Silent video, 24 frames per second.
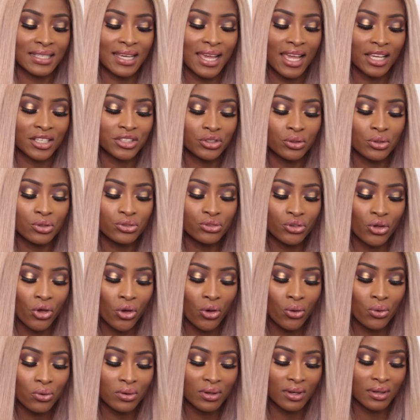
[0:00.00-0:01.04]
Like, you
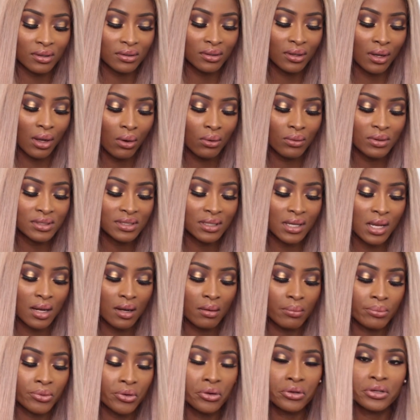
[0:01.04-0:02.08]
know, oh, it's kind
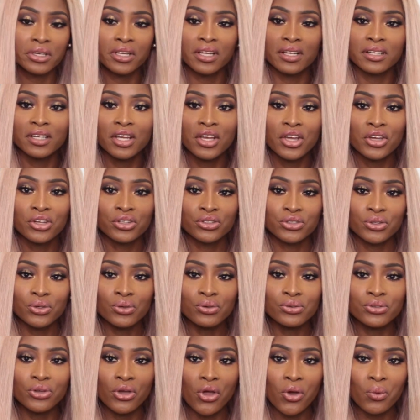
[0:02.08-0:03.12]
of broken.
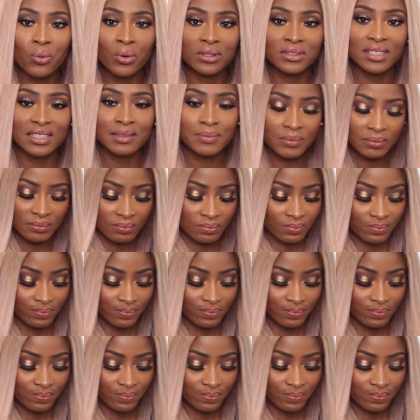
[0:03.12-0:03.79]
You know what this